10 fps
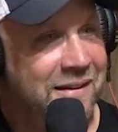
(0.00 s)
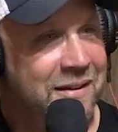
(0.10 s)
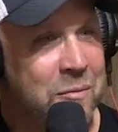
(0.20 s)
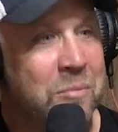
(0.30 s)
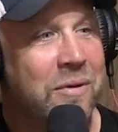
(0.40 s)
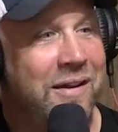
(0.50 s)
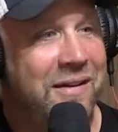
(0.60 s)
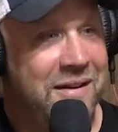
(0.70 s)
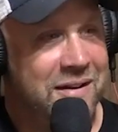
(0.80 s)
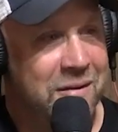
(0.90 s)
Couple
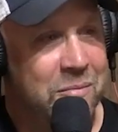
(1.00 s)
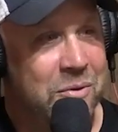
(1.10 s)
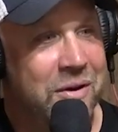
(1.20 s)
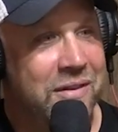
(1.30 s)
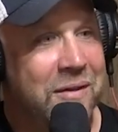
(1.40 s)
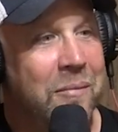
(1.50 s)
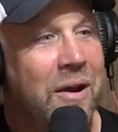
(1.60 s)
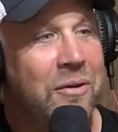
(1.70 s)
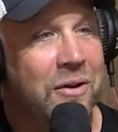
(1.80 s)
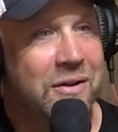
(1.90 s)
more of them
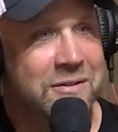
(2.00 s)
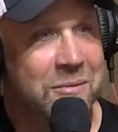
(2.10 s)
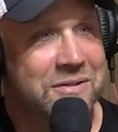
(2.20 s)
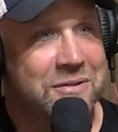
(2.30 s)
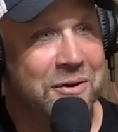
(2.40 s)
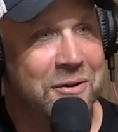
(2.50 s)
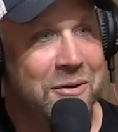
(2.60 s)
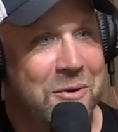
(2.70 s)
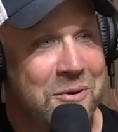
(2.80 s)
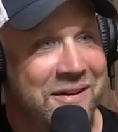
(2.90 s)
outlaws. I'm gonna start
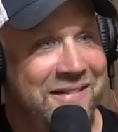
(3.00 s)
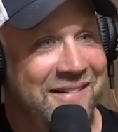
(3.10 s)
crowing.